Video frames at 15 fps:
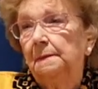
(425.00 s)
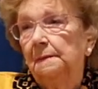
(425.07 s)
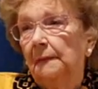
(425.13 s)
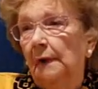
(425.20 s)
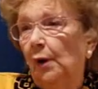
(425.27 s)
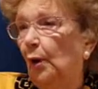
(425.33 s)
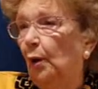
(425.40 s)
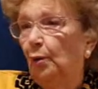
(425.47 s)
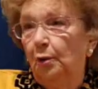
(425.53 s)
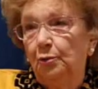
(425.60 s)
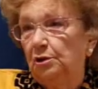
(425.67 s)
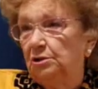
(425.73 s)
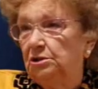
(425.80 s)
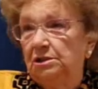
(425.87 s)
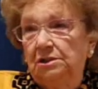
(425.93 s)

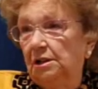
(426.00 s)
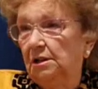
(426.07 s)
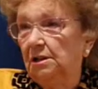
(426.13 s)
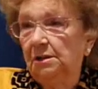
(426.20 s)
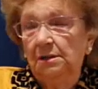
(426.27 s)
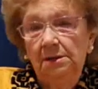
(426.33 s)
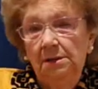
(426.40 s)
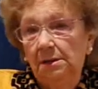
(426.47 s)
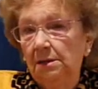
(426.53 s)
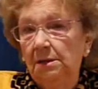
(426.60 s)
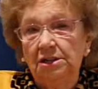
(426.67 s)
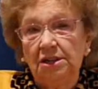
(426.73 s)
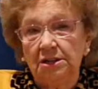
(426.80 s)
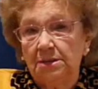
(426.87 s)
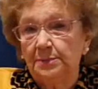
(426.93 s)
Always.
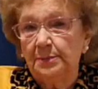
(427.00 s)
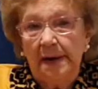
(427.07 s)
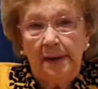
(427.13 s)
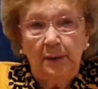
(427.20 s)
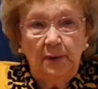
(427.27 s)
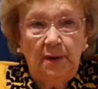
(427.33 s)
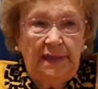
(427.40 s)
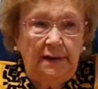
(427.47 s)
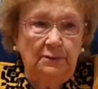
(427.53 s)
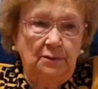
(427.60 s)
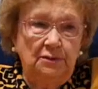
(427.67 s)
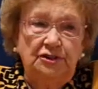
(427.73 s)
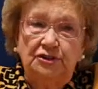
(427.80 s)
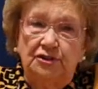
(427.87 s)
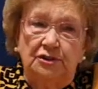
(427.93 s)
Just when that
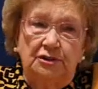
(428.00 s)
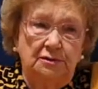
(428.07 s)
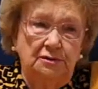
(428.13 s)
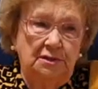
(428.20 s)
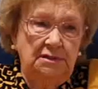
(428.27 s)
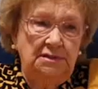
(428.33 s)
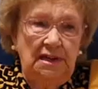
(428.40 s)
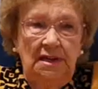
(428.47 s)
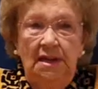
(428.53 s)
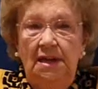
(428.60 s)
was through the day.